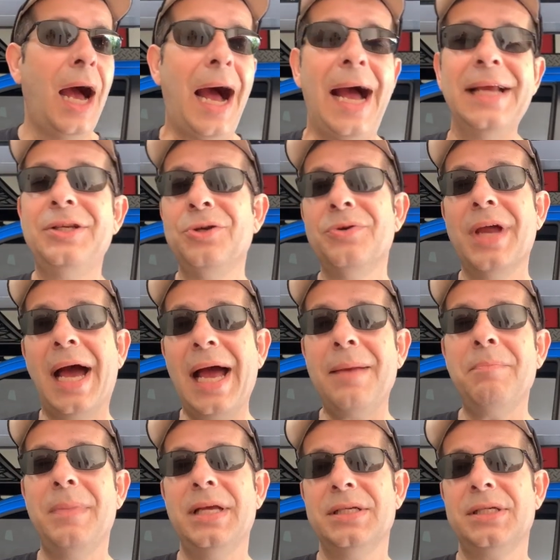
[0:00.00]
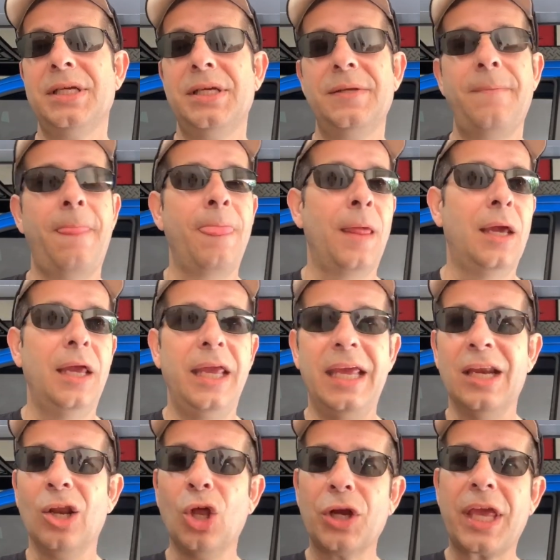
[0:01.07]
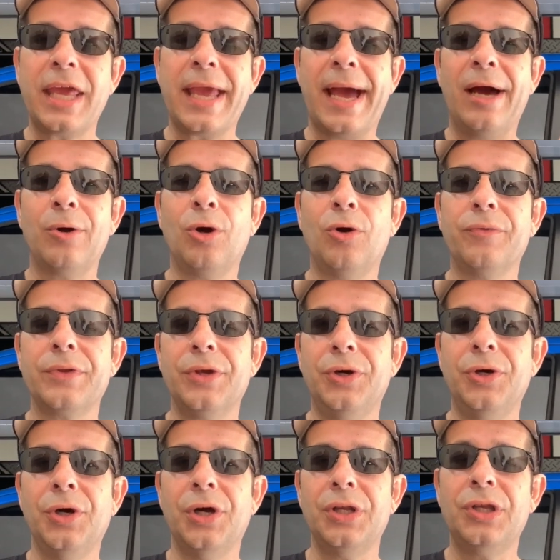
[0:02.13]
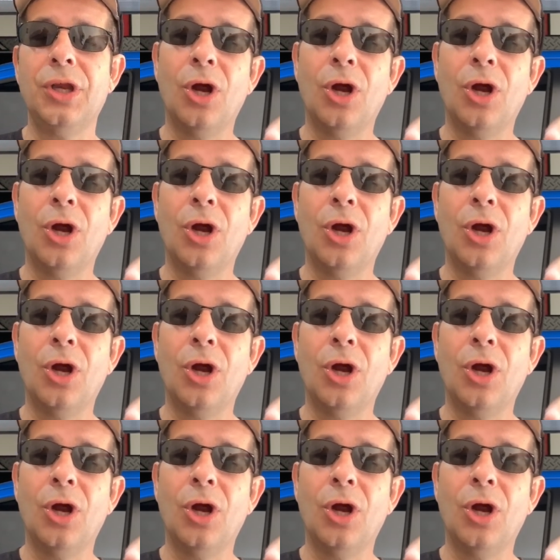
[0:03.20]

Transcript: I do not miss it in looking out over the hood.